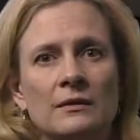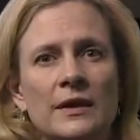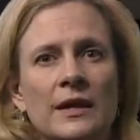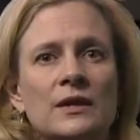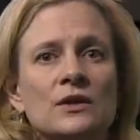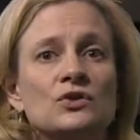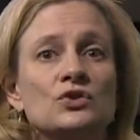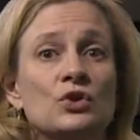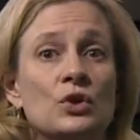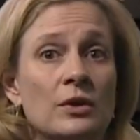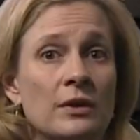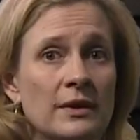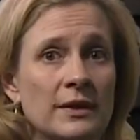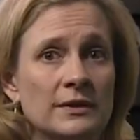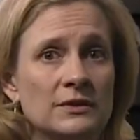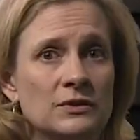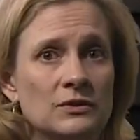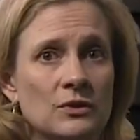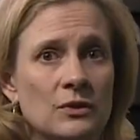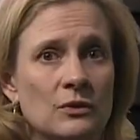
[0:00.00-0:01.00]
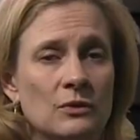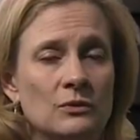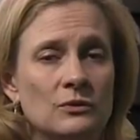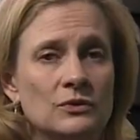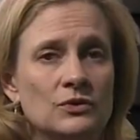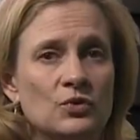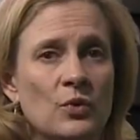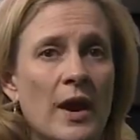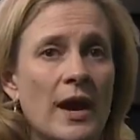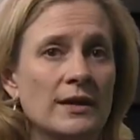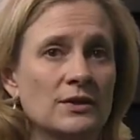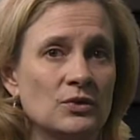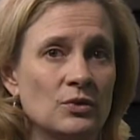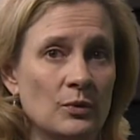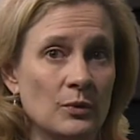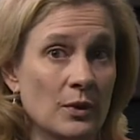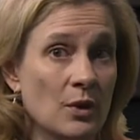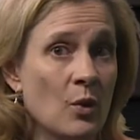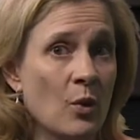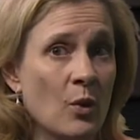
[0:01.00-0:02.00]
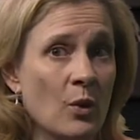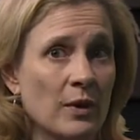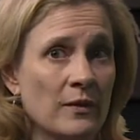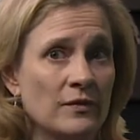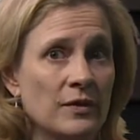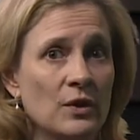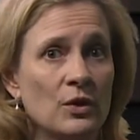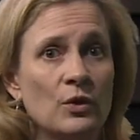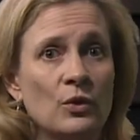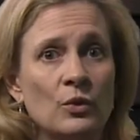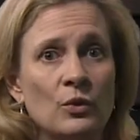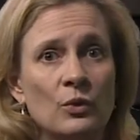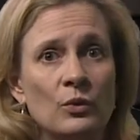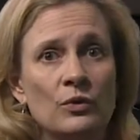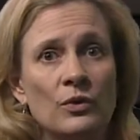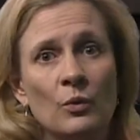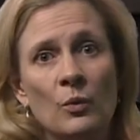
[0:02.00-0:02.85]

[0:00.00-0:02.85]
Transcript: like a journalist who's trying to record the who,